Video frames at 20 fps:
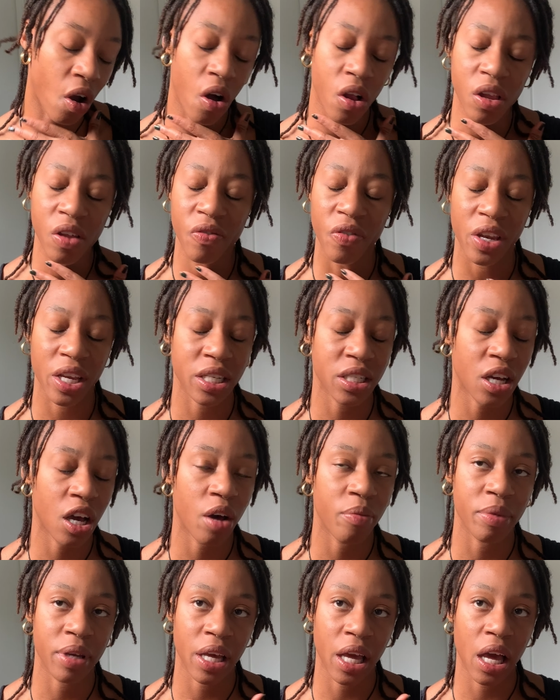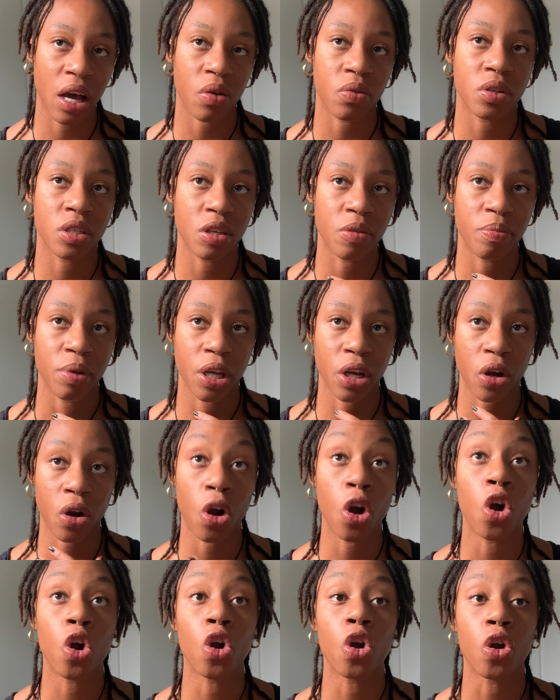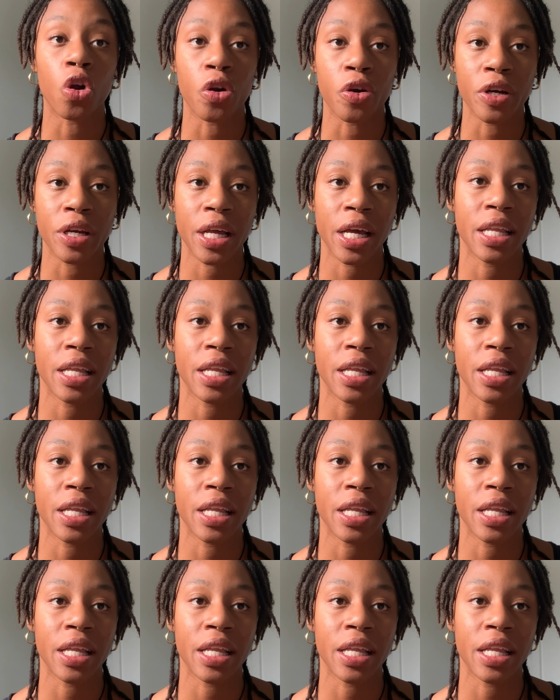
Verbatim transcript: All of it is coming out to be heard.